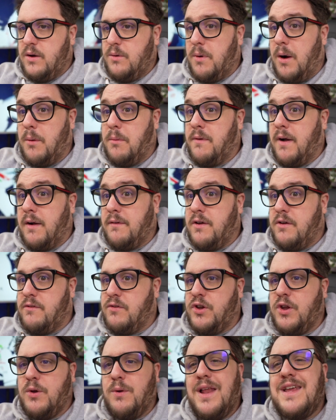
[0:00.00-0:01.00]
Well, without
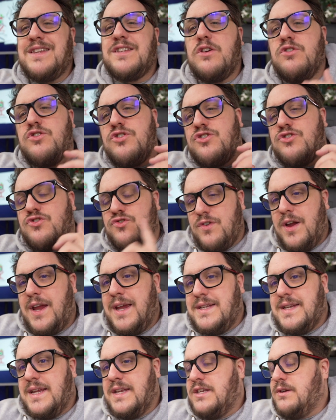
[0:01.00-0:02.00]
further ado, let's go
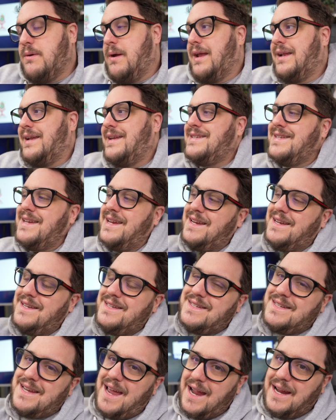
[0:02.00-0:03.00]
straight into it and let's see
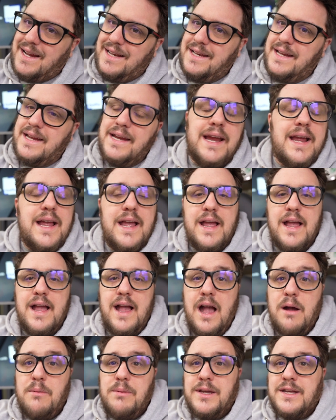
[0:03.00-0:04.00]
exactly
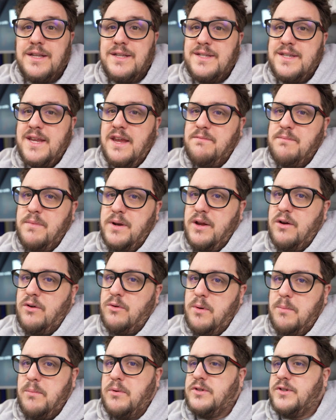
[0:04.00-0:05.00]
how we can save money on
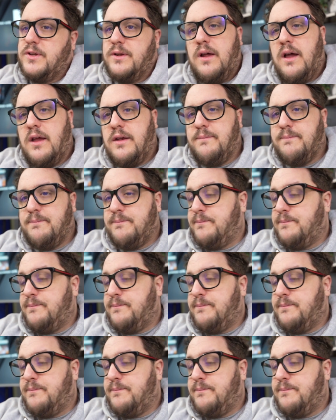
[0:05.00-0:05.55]
QuickBooks Online.